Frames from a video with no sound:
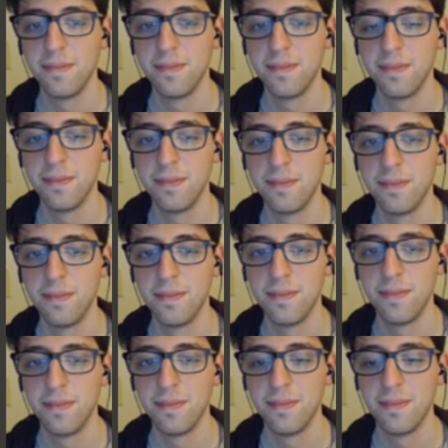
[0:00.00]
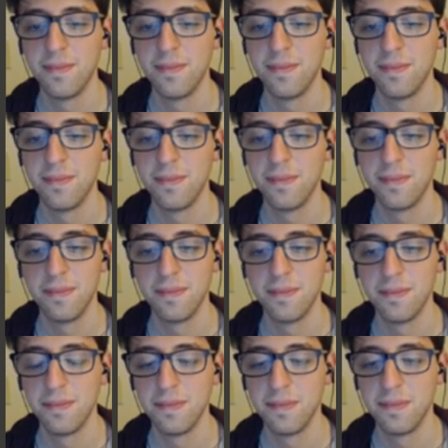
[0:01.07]

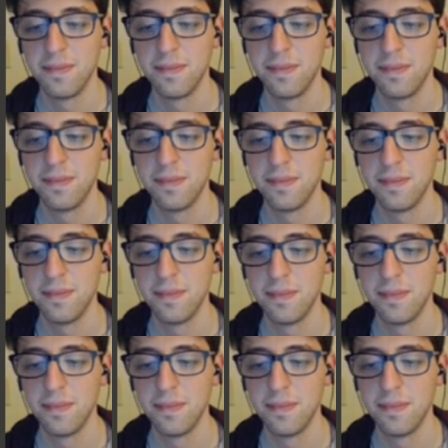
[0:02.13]
(not speaking)